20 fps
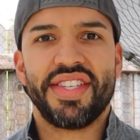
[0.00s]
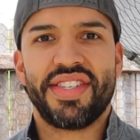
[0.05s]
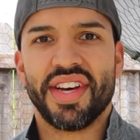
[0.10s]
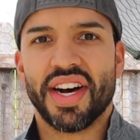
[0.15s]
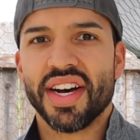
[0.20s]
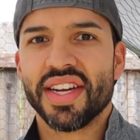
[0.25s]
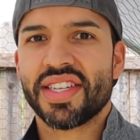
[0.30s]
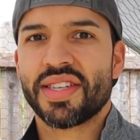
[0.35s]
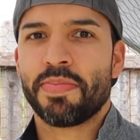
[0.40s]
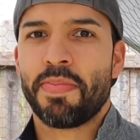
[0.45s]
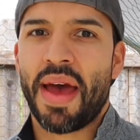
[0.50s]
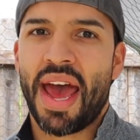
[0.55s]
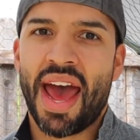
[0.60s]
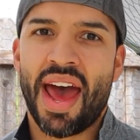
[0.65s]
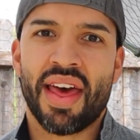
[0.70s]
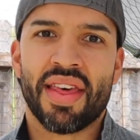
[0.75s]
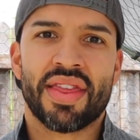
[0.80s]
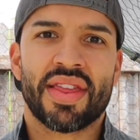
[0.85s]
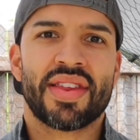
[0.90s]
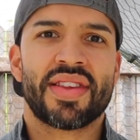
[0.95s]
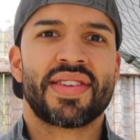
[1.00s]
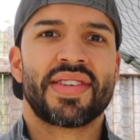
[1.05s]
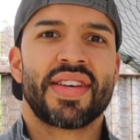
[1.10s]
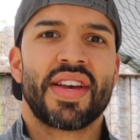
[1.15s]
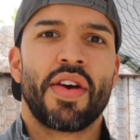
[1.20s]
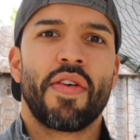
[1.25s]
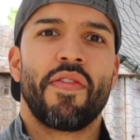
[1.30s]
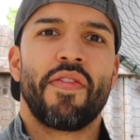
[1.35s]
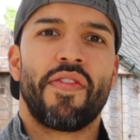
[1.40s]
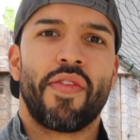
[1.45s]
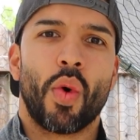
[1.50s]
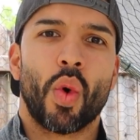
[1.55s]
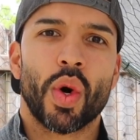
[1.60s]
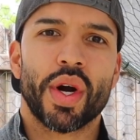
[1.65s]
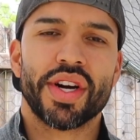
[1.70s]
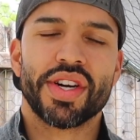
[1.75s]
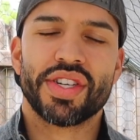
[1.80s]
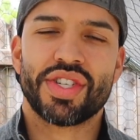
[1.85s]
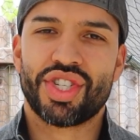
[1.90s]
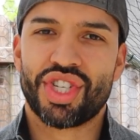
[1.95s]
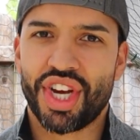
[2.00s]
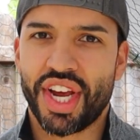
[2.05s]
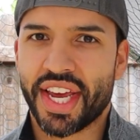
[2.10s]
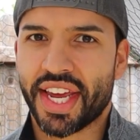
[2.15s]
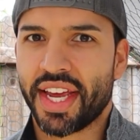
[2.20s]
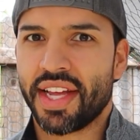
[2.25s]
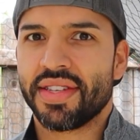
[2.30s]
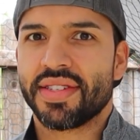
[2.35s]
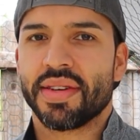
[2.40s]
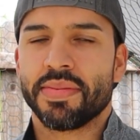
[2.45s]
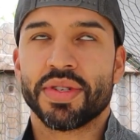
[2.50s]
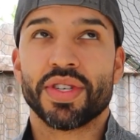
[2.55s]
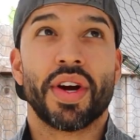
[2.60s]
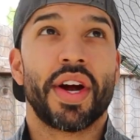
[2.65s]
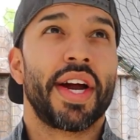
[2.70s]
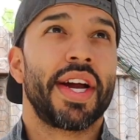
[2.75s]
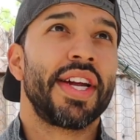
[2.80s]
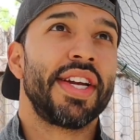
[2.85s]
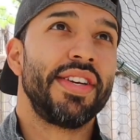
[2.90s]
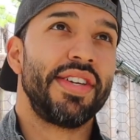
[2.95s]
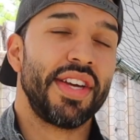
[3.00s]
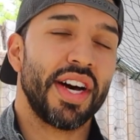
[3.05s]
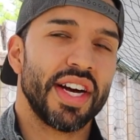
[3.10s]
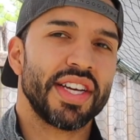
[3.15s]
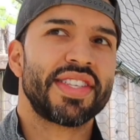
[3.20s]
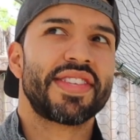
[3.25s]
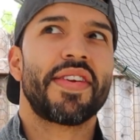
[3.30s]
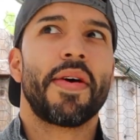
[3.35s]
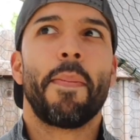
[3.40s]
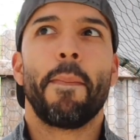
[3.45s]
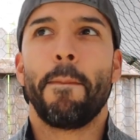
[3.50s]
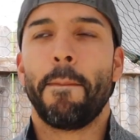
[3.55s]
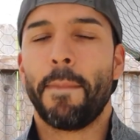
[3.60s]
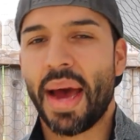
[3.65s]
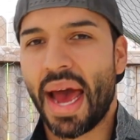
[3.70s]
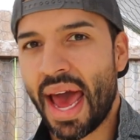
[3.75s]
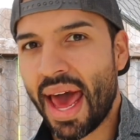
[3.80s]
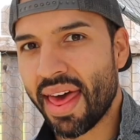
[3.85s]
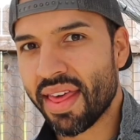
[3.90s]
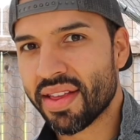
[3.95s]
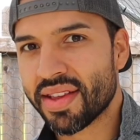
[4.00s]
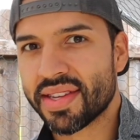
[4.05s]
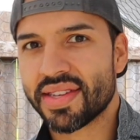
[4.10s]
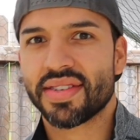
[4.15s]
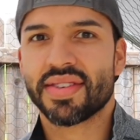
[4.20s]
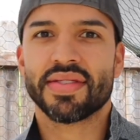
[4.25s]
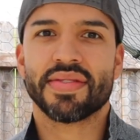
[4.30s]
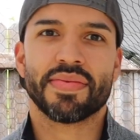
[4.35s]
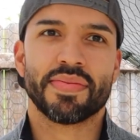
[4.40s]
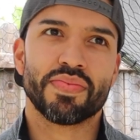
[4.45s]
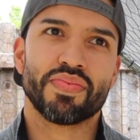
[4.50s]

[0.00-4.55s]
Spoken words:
dust baths for chickens. I'm sorry, dust baths.